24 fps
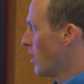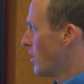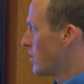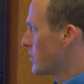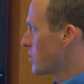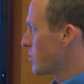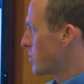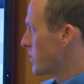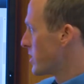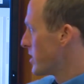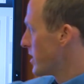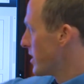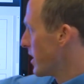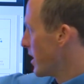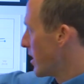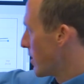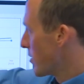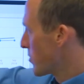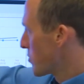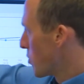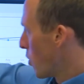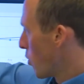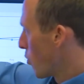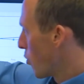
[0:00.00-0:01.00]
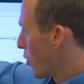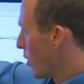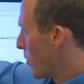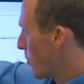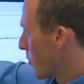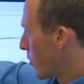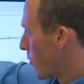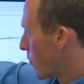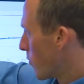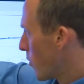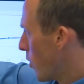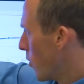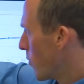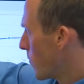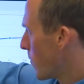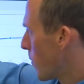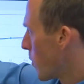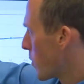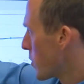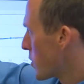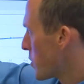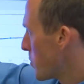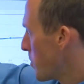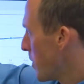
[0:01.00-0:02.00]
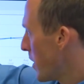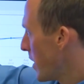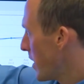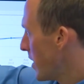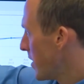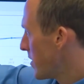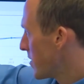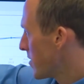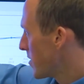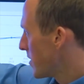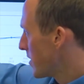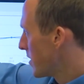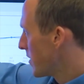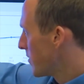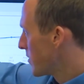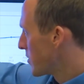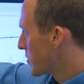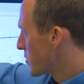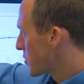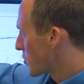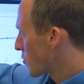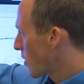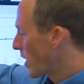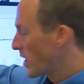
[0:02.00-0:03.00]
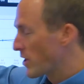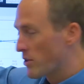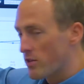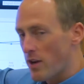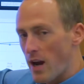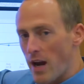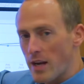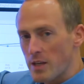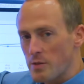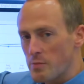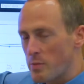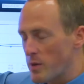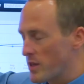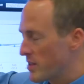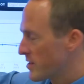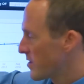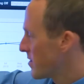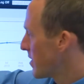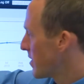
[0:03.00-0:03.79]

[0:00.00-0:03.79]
So we see here total number of road force spins, even straight track spins that